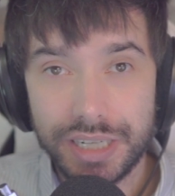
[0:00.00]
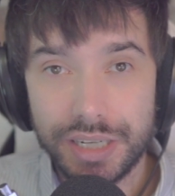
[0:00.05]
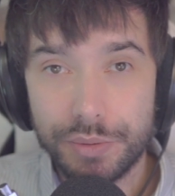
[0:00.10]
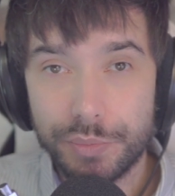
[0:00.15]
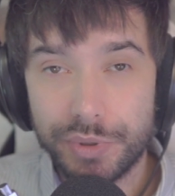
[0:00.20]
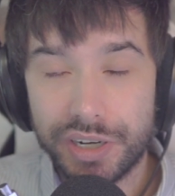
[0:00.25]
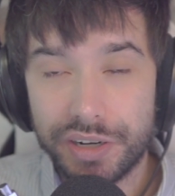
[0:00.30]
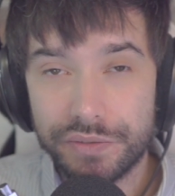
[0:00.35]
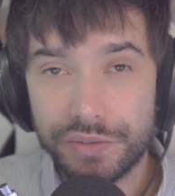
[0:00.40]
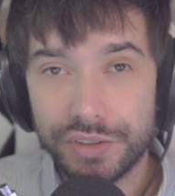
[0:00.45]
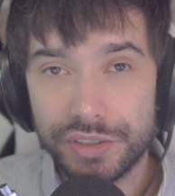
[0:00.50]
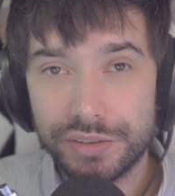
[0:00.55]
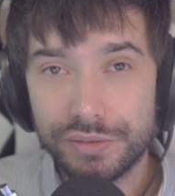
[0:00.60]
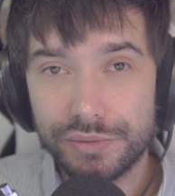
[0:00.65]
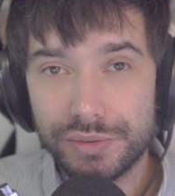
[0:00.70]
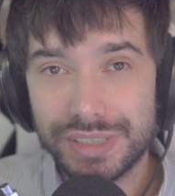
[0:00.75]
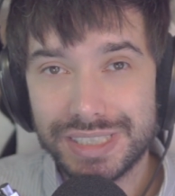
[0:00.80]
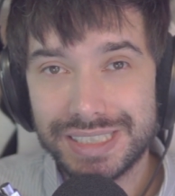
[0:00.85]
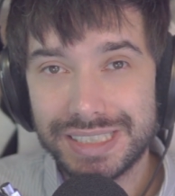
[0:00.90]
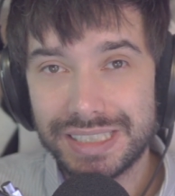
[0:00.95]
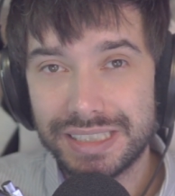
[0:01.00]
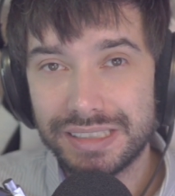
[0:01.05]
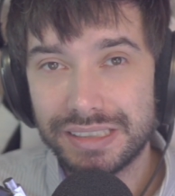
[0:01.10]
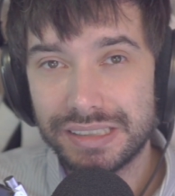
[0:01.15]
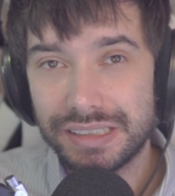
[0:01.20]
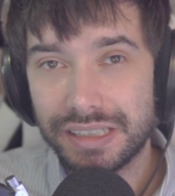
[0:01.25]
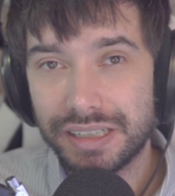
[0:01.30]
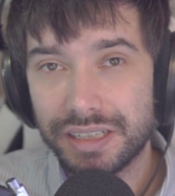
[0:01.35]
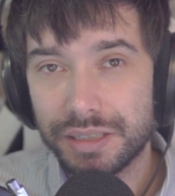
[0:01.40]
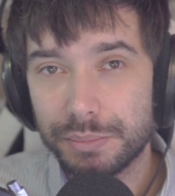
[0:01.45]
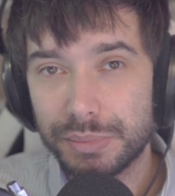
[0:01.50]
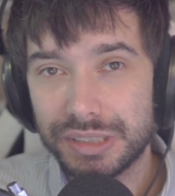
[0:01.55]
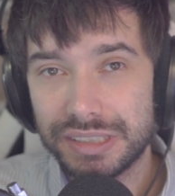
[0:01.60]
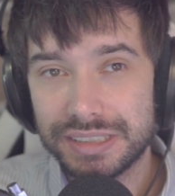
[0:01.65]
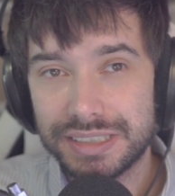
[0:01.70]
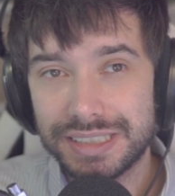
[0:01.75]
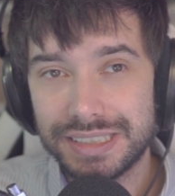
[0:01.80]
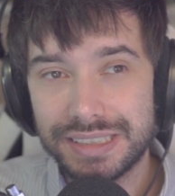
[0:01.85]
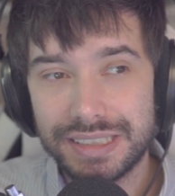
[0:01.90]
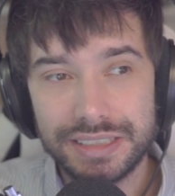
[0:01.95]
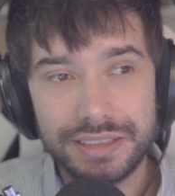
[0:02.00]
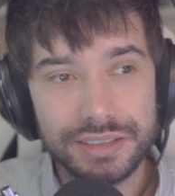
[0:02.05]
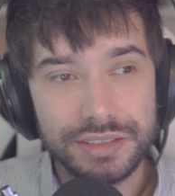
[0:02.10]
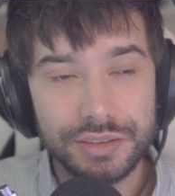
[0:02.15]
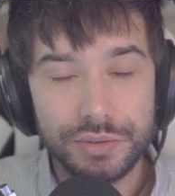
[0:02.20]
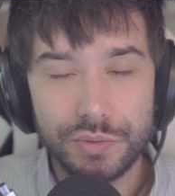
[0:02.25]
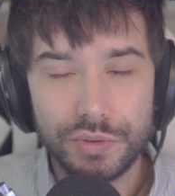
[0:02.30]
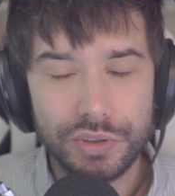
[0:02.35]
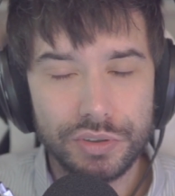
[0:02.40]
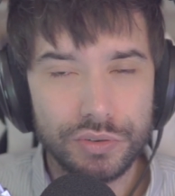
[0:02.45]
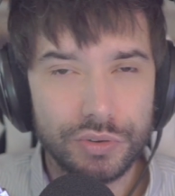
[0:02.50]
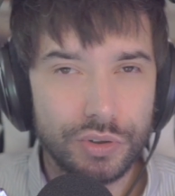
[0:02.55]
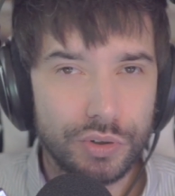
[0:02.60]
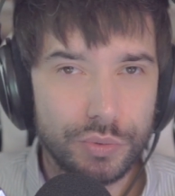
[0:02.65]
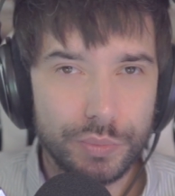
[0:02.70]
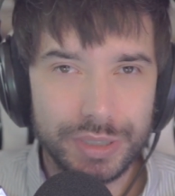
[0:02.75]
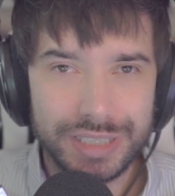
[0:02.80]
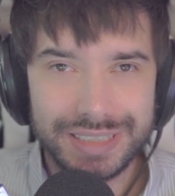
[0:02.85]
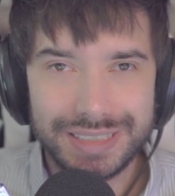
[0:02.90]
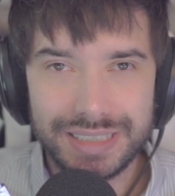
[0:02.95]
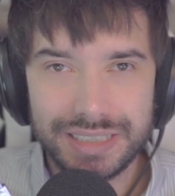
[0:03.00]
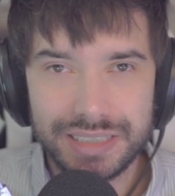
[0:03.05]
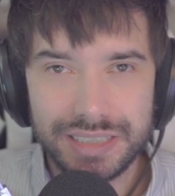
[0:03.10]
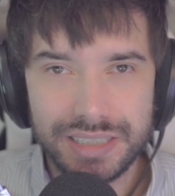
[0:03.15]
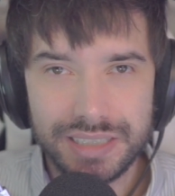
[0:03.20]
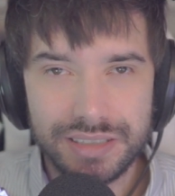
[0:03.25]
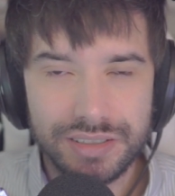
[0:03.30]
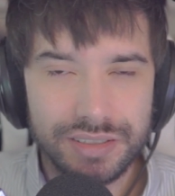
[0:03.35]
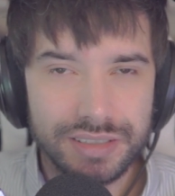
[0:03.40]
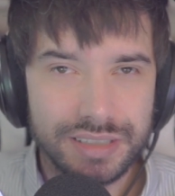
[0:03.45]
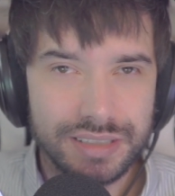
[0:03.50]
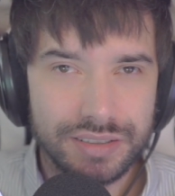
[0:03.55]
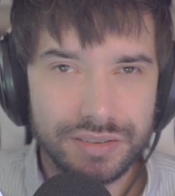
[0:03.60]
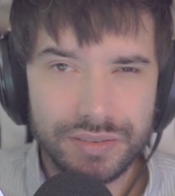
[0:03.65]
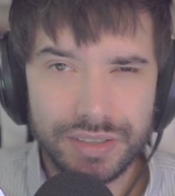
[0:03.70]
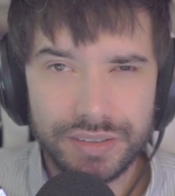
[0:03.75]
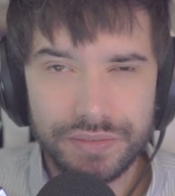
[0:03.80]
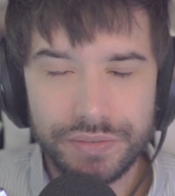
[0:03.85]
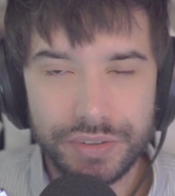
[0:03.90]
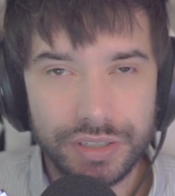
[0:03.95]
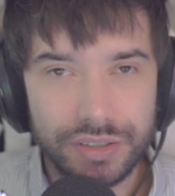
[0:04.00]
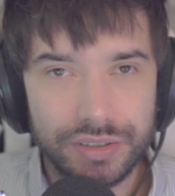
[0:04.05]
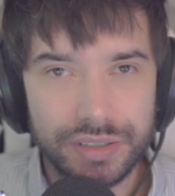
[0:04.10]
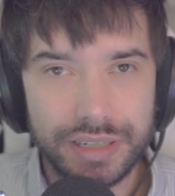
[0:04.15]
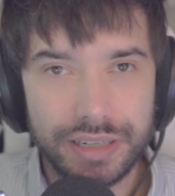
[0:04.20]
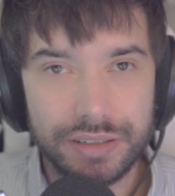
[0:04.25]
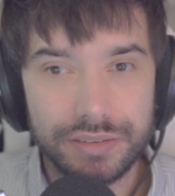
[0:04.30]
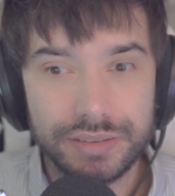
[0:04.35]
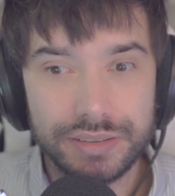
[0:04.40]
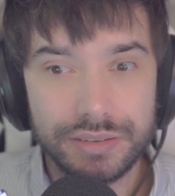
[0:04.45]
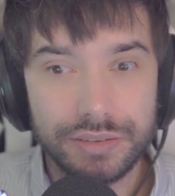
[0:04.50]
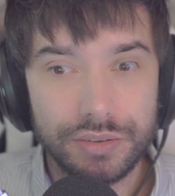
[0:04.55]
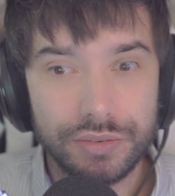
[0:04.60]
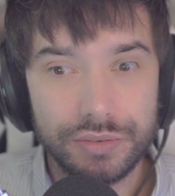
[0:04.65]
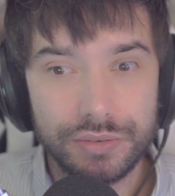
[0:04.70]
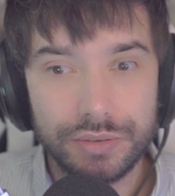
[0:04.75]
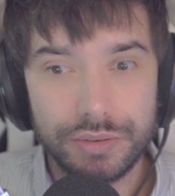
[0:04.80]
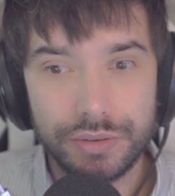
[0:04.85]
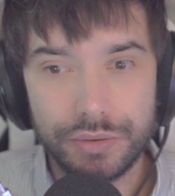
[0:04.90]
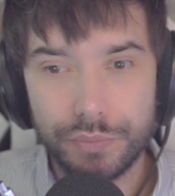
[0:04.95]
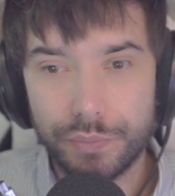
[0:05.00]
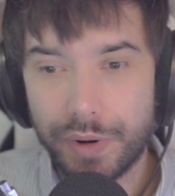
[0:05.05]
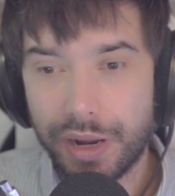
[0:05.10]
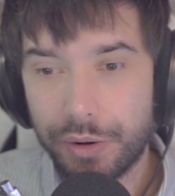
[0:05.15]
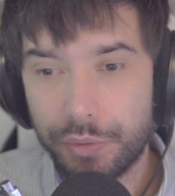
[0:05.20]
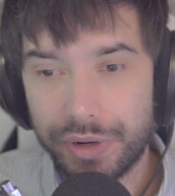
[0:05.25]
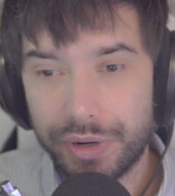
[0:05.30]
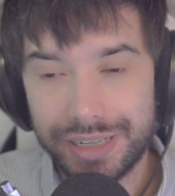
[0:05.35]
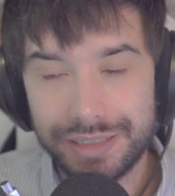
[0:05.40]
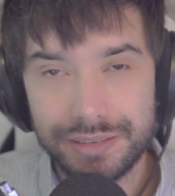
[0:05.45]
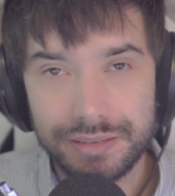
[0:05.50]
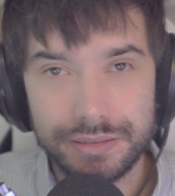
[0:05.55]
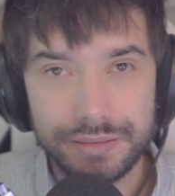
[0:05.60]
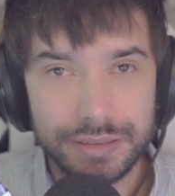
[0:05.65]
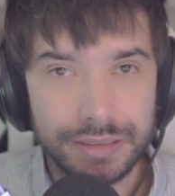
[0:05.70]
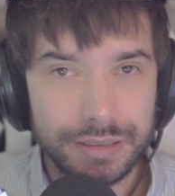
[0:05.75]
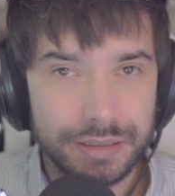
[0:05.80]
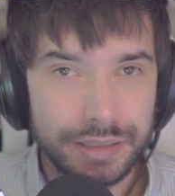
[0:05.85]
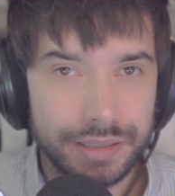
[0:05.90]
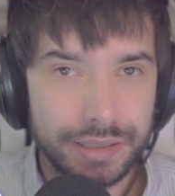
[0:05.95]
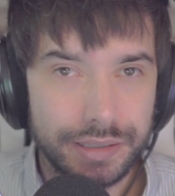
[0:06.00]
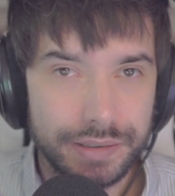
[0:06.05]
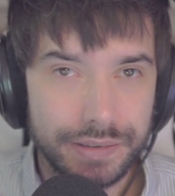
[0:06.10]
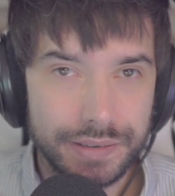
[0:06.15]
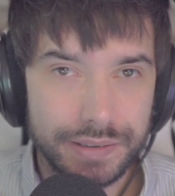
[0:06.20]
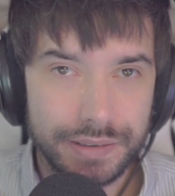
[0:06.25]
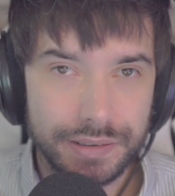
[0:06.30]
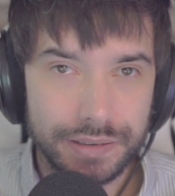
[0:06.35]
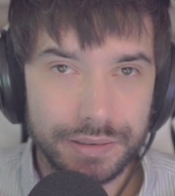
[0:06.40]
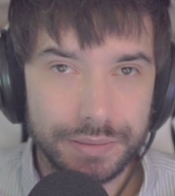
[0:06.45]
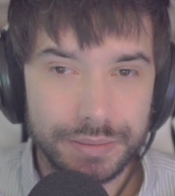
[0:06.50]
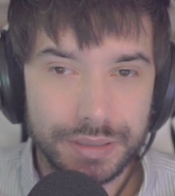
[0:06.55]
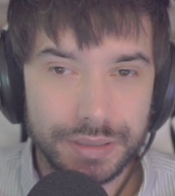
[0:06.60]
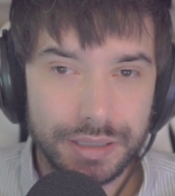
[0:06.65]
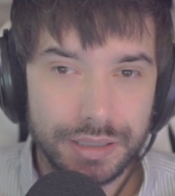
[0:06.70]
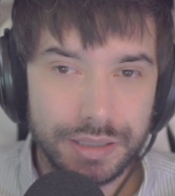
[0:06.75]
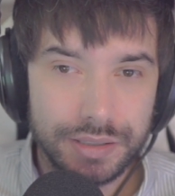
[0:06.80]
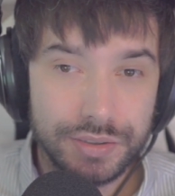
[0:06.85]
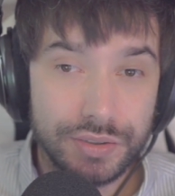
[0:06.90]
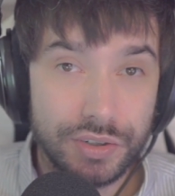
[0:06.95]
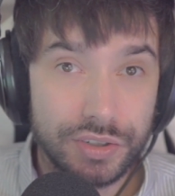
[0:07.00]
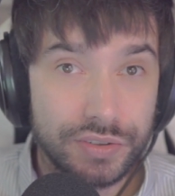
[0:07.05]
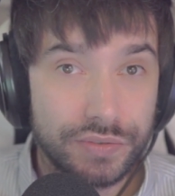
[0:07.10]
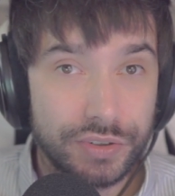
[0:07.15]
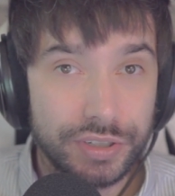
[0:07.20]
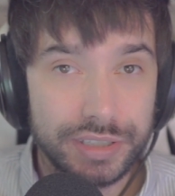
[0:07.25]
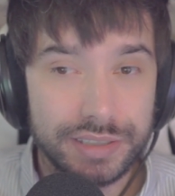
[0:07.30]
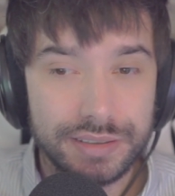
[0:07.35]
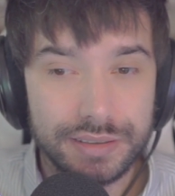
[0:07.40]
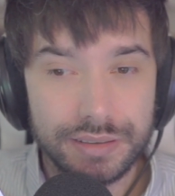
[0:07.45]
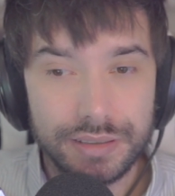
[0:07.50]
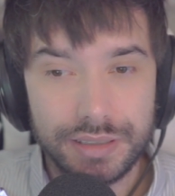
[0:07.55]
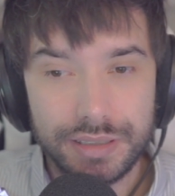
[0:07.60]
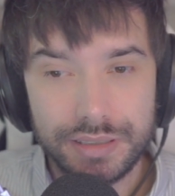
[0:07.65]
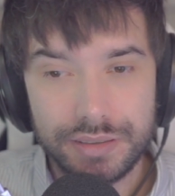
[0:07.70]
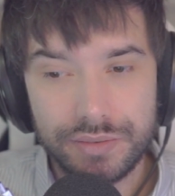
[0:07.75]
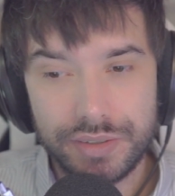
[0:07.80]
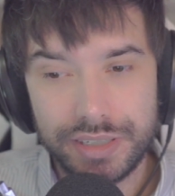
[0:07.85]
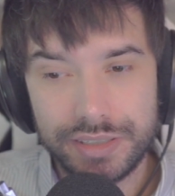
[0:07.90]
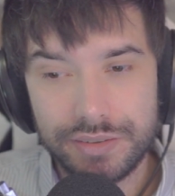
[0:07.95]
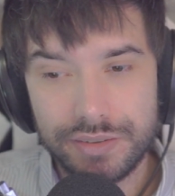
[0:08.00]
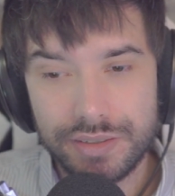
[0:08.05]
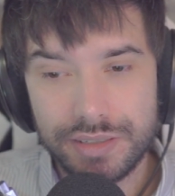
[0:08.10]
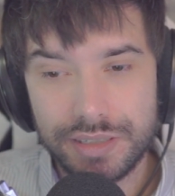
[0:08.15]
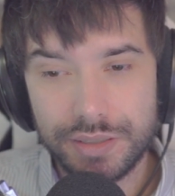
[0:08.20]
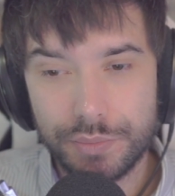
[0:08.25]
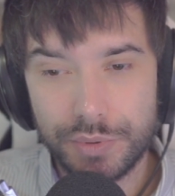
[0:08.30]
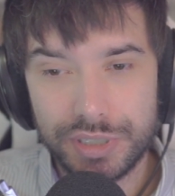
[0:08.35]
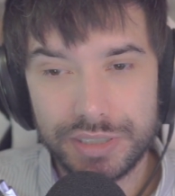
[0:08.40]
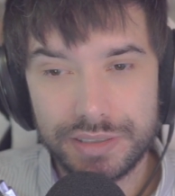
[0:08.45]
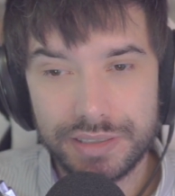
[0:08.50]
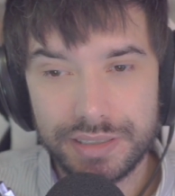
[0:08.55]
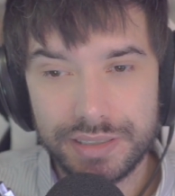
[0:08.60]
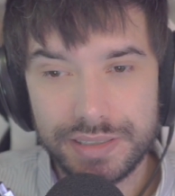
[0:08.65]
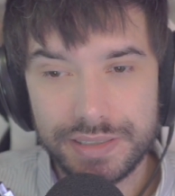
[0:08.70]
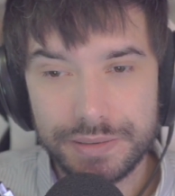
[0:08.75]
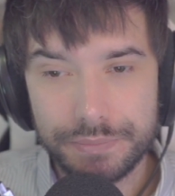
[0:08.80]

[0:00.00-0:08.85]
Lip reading: Whenever you see an ability that you don't know what it does, just try to figure it out. Go on Wowhead and search for it. Try to see what it does.